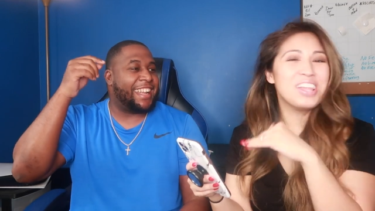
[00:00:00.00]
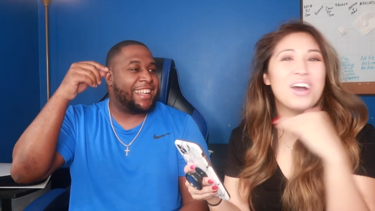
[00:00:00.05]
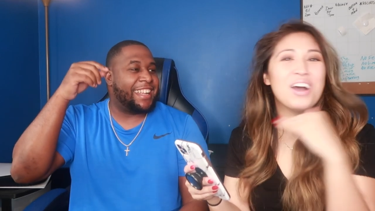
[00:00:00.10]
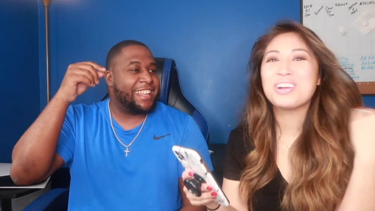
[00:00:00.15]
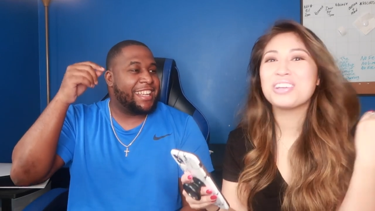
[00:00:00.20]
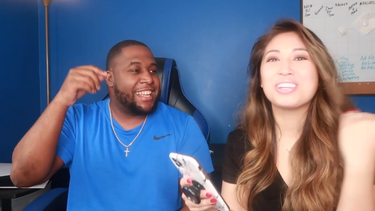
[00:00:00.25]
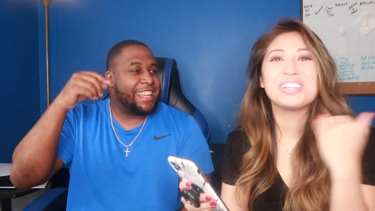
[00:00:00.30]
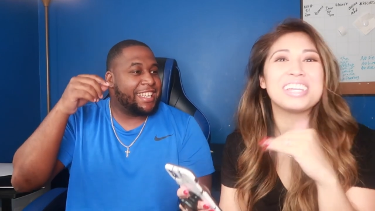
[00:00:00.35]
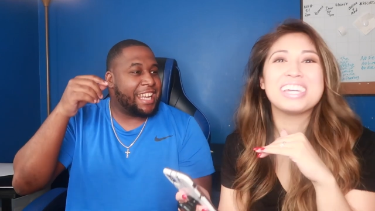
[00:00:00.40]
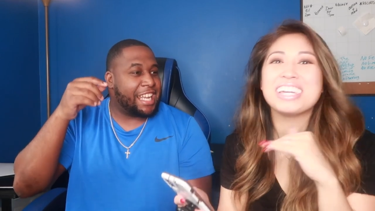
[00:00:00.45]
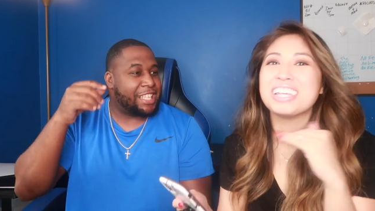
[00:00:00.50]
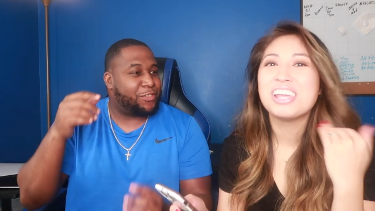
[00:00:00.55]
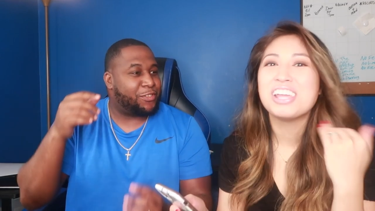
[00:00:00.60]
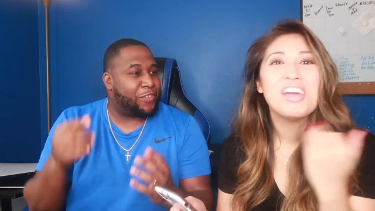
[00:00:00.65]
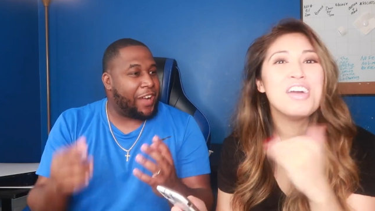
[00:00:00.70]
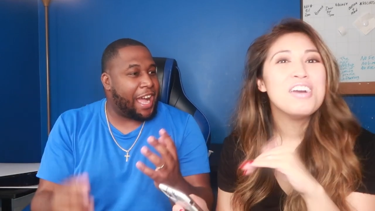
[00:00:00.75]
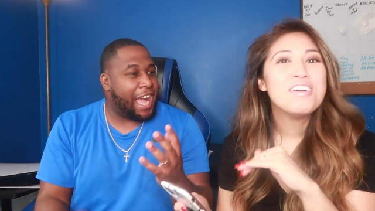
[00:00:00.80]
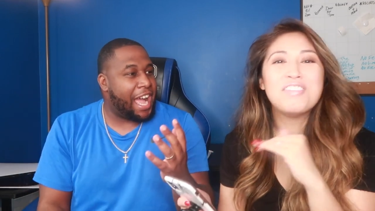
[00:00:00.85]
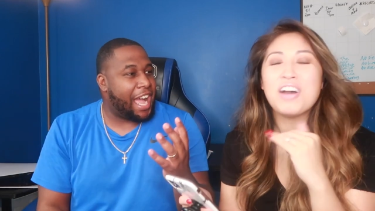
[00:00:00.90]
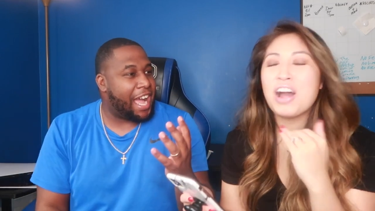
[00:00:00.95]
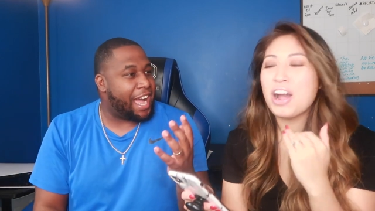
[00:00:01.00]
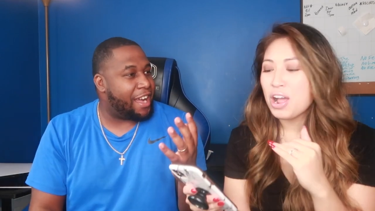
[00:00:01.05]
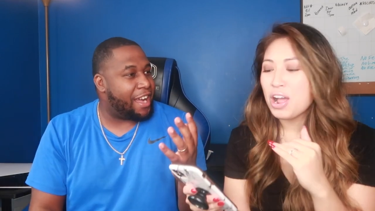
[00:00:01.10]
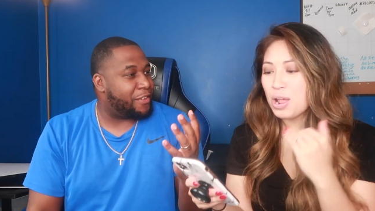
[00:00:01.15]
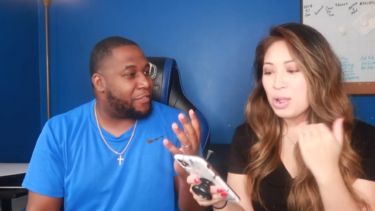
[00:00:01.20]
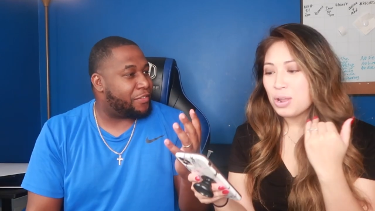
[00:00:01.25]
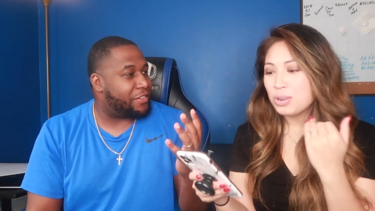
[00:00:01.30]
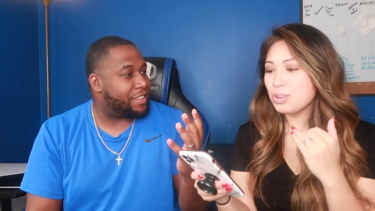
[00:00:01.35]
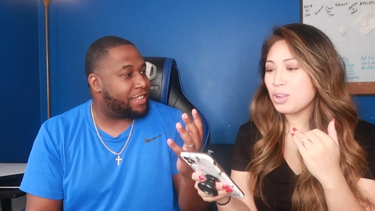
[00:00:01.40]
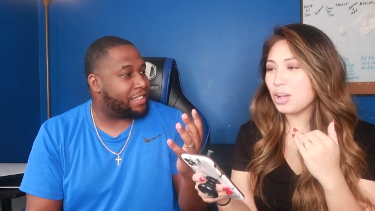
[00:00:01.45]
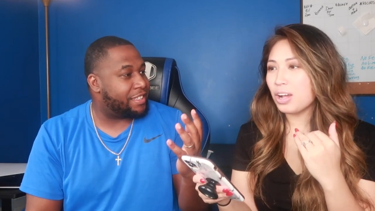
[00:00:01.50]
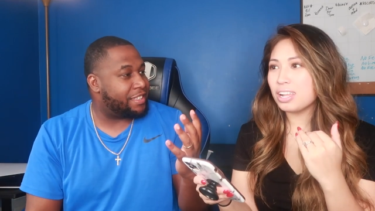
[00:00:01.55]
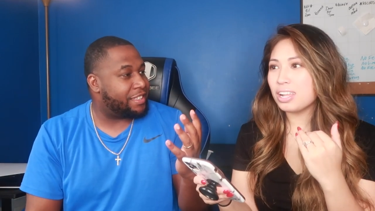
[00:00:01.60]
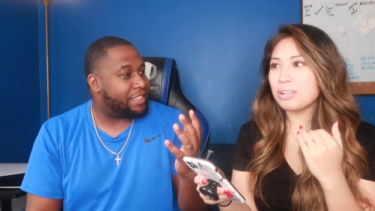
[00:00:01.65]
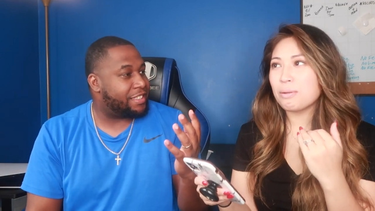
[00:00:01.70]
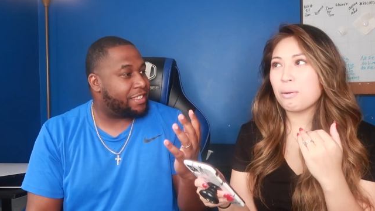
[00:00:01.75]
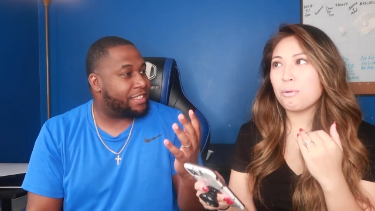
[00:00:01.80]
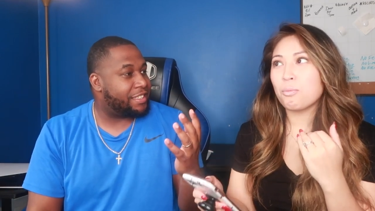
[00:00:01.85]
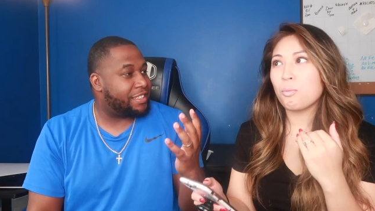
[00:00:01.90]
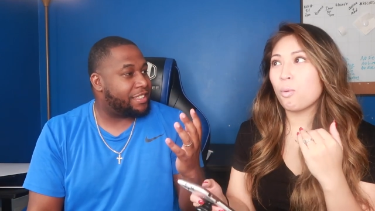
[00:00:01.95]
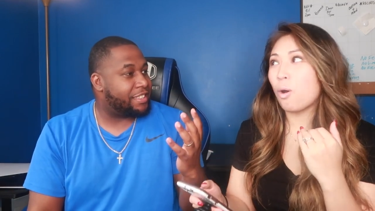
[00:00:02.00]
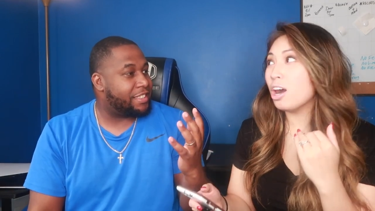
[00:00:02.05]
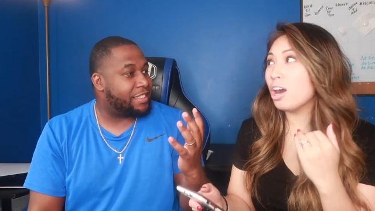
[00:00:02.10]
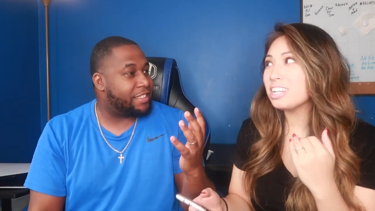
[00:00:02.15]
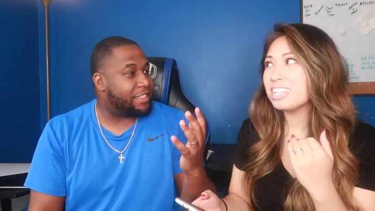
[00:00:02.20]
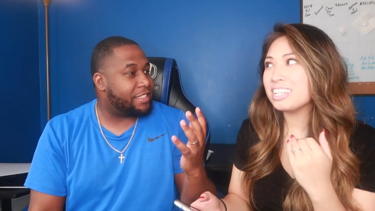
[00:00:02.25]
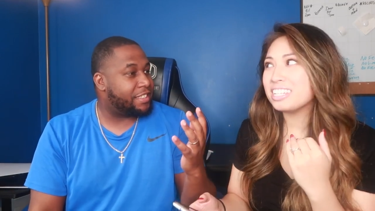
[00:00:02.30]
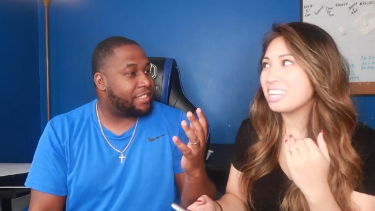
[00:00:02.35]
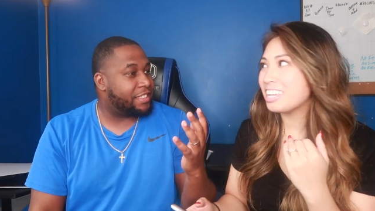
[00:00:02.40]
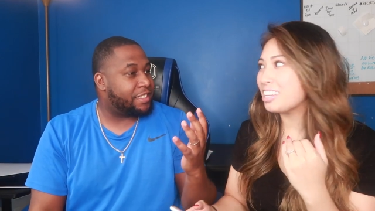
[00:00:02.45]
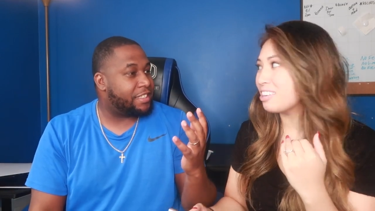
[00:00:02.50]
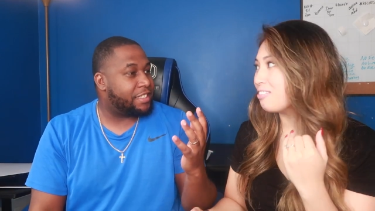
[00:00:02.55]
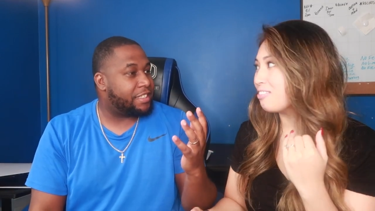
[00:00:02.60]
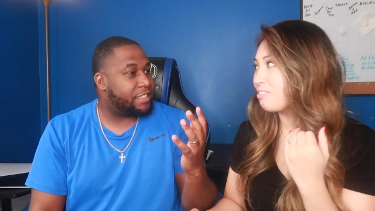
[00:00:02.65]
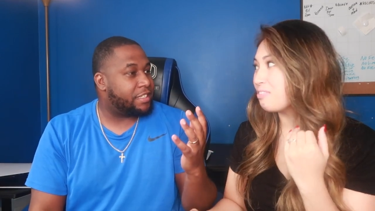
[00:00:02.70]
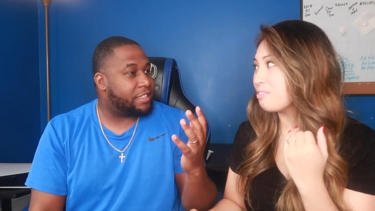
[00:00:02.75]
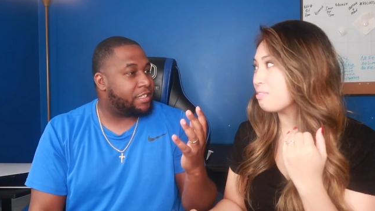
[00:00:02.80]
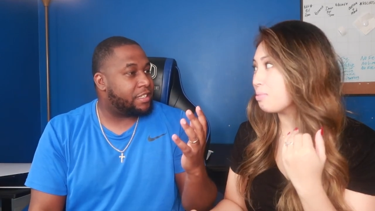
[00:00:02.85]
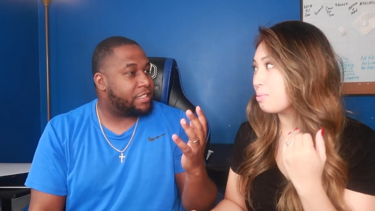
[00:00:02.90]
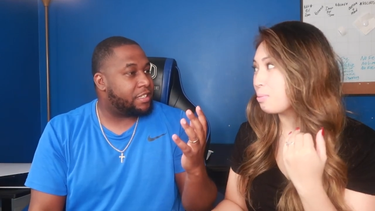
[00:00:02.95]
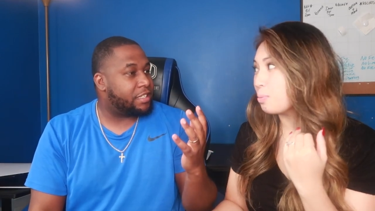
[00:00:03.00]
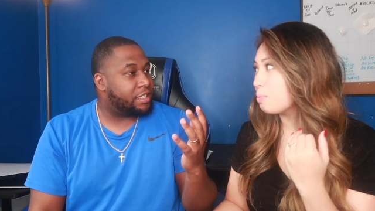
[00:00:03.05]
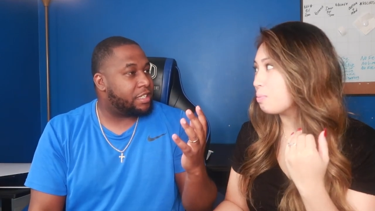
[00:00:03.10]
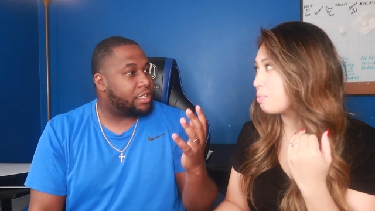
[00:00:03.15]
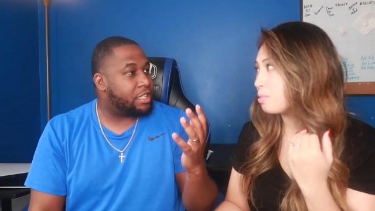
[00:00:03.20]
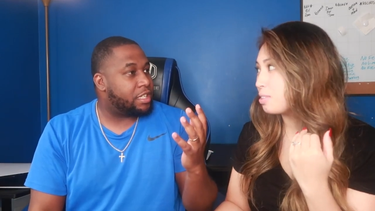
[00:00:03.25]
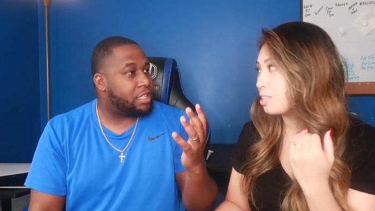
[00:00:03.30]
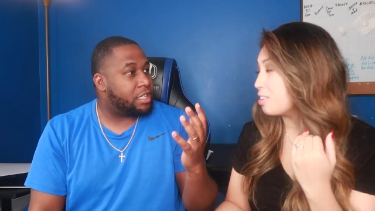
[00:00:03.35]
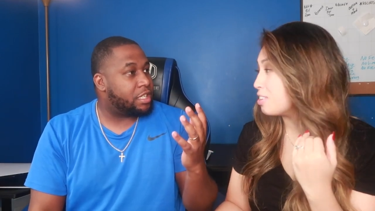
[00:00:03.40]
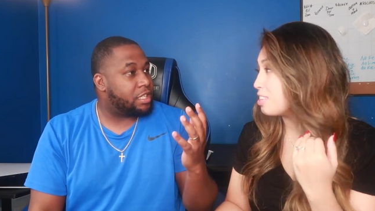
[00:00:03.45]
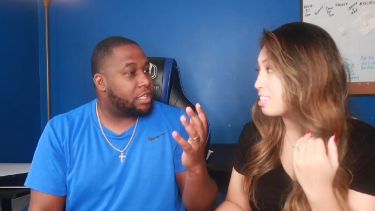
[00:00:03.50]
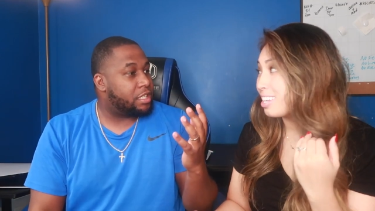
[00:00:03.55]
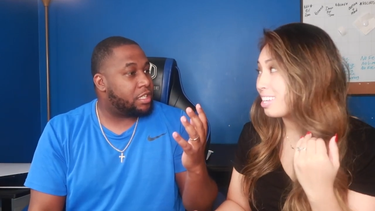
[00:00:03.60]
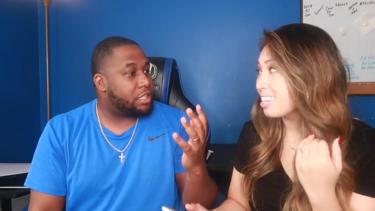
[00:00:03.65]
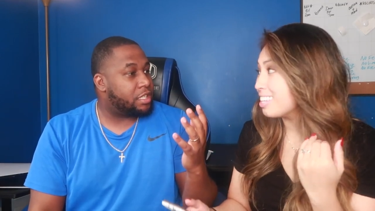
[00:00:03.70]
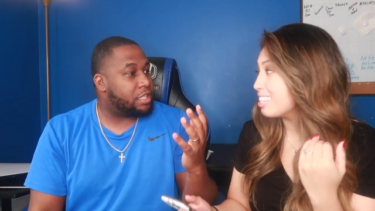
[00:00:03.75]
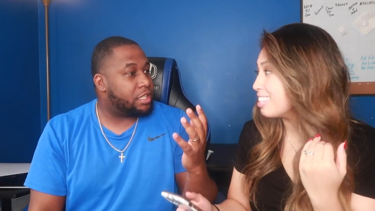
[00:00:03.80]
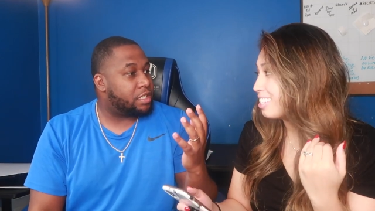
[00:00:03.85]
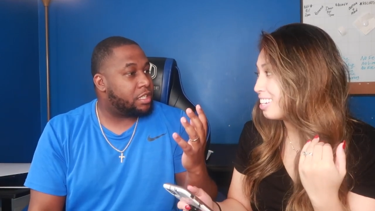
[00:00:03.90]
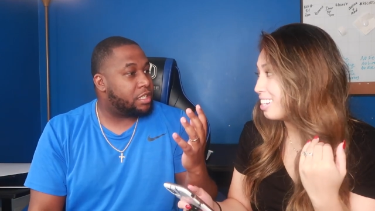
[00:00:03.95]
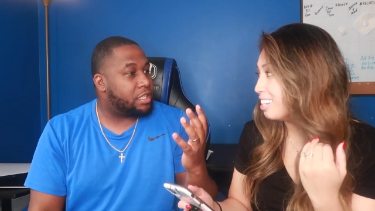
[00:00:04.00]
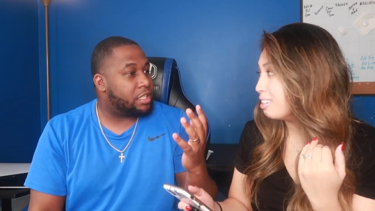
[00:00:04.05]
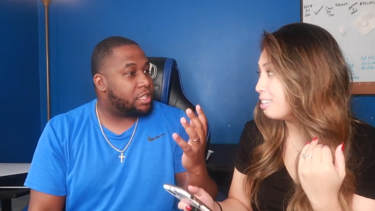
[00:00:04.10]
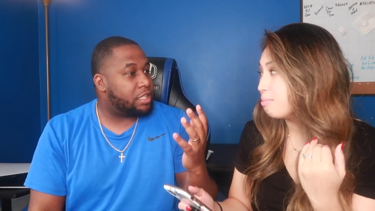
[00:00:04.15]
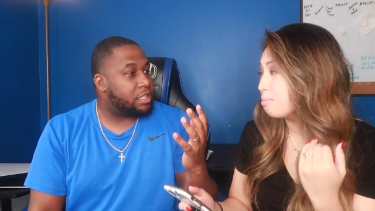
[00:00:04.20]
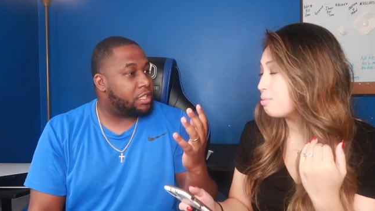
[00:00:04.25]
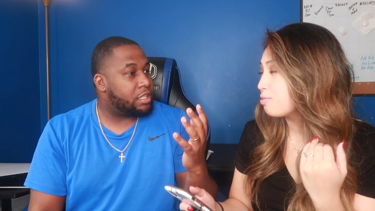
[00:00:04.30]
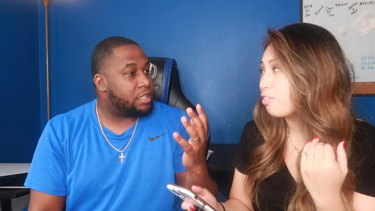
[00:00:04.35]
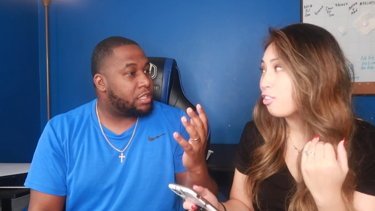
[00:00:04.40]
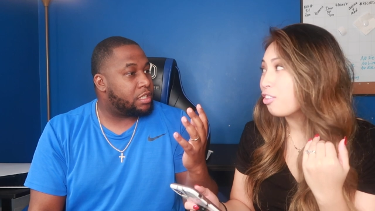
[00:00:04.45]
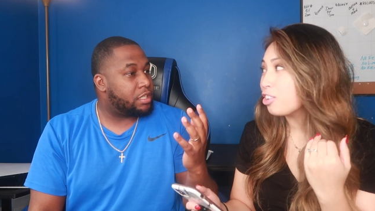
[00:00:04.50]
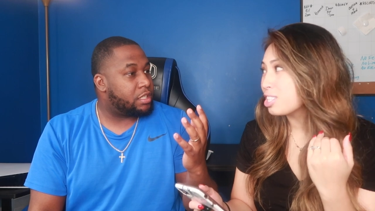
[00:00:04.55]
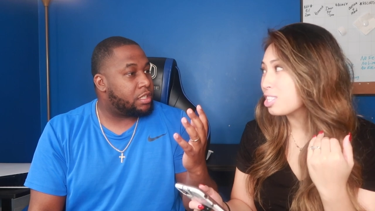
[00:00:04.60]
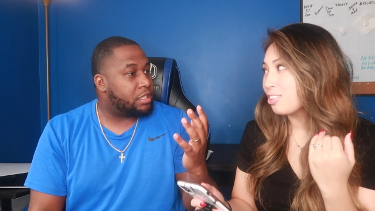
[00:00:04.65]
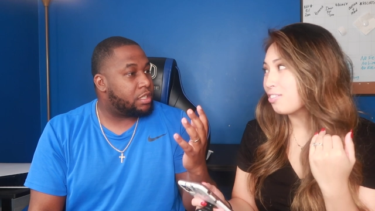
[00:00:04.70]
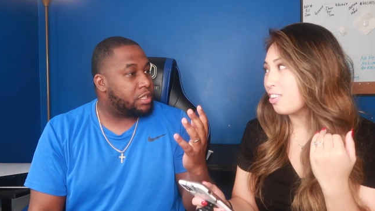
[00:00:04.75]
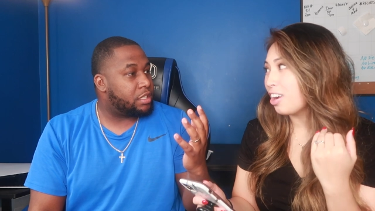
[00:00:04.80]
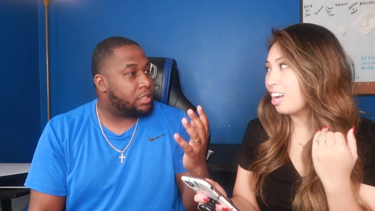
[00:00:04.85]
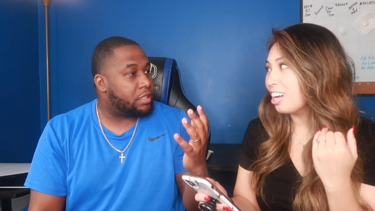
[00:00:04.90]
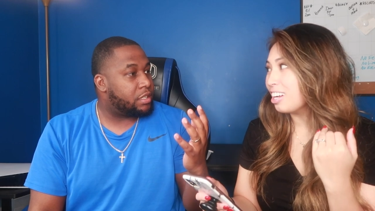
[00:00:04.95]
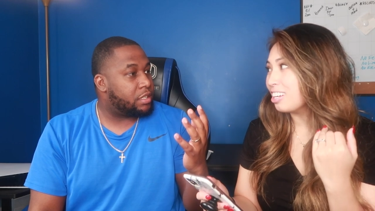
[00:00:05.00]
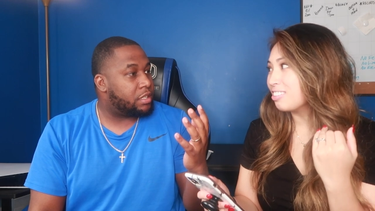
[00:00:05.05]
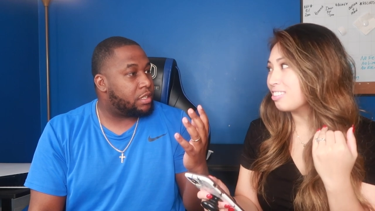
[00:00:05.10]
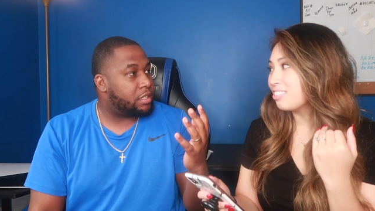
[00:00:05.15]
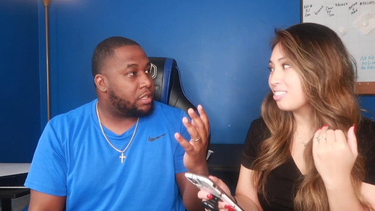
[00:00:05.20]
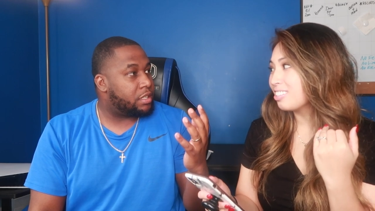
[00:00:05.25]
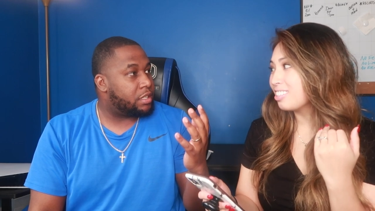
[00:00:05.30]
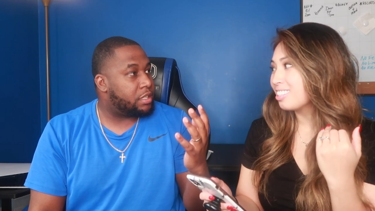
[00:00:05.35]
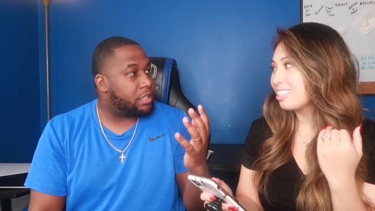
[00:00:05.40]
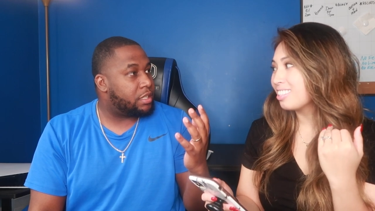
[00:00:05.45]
Speaker 1: No, you did. That's five. Wanda didn't didn't um survive.